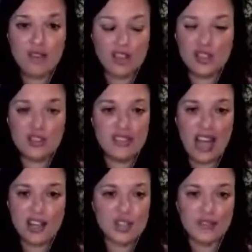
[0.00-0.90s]
dash
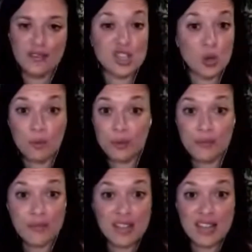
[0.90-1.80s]
of dish soap.
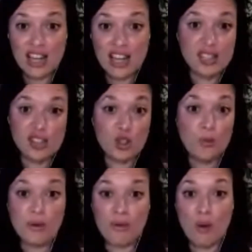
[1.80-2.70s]
A dash of dish
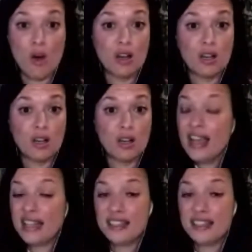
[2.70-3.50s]
soap in my water.